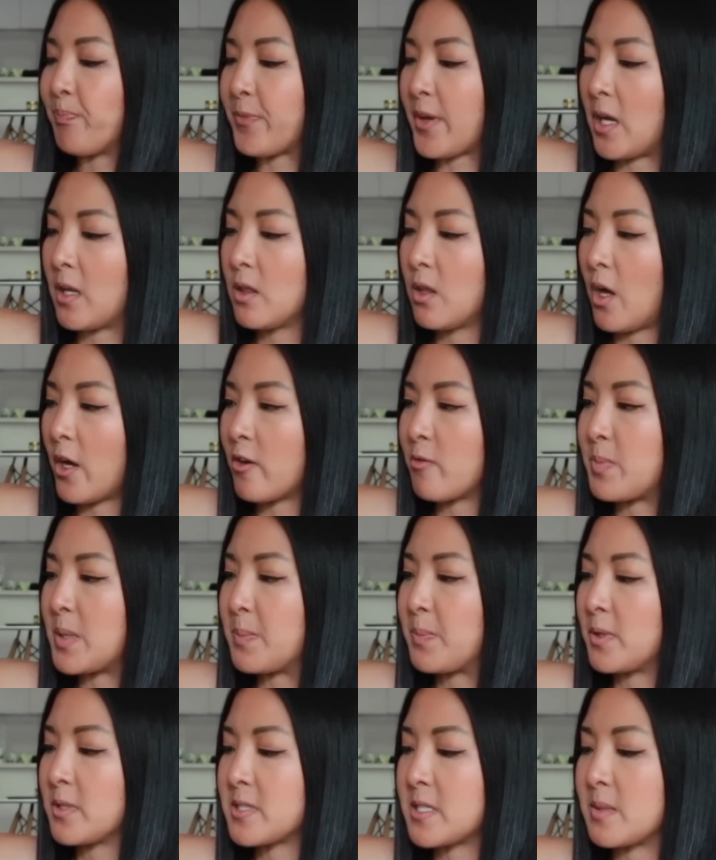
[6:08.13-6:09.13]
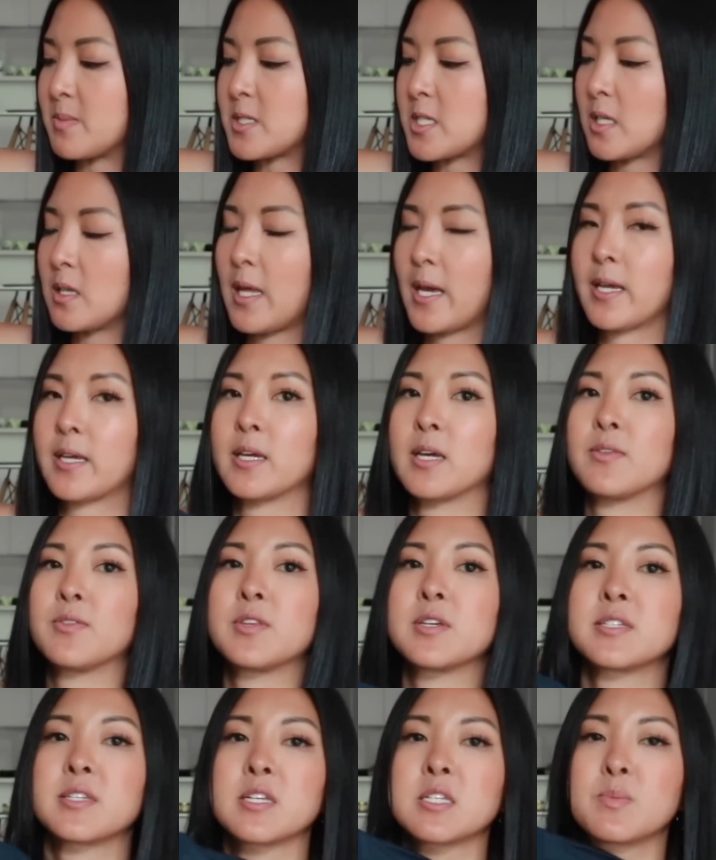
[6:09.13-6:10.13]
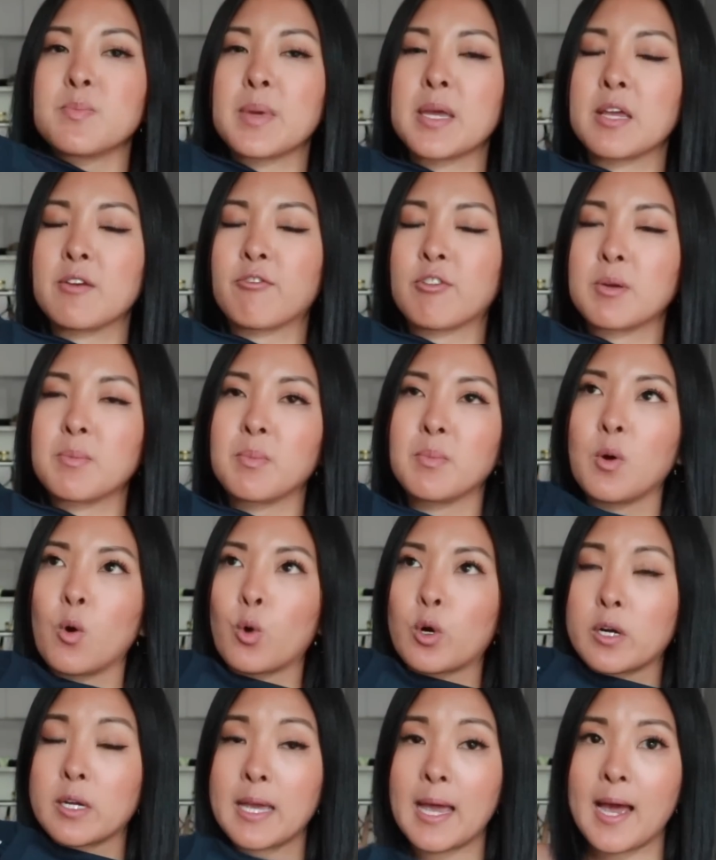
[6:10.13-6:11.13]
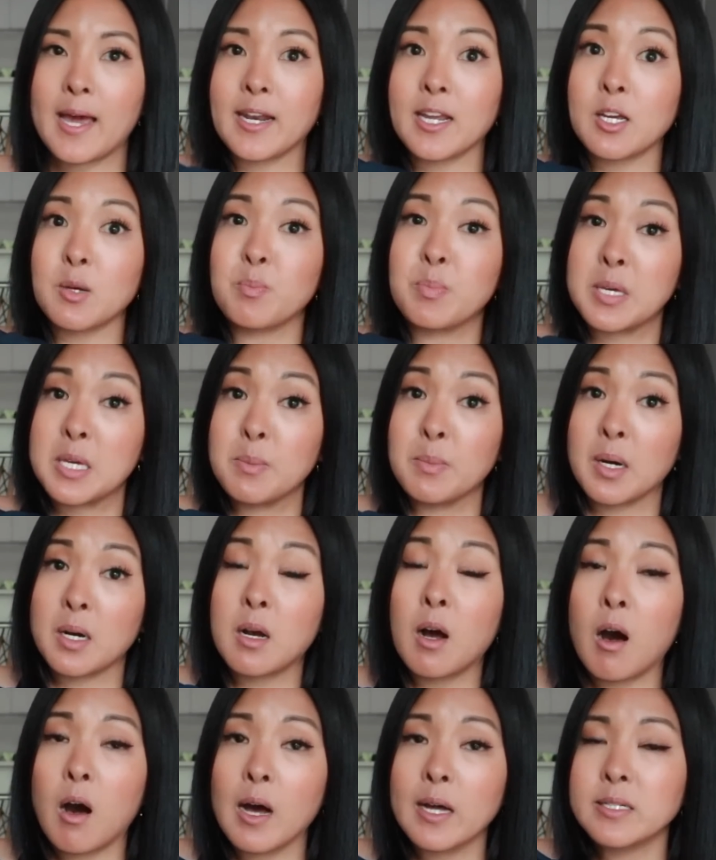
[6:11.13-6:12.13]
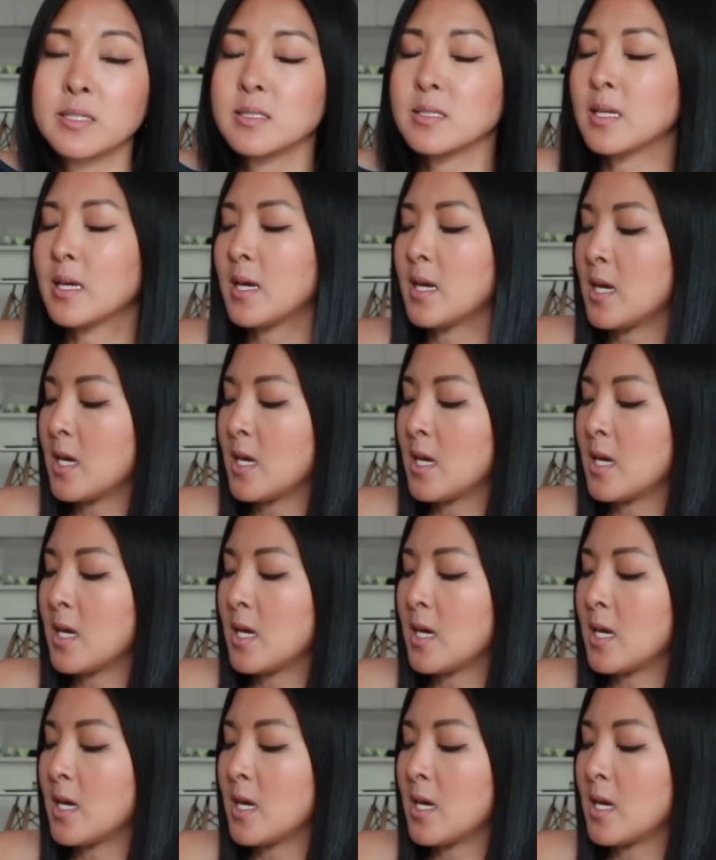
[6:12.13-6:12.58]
A lot of people seem to like it. This is made from organic Pima cotton.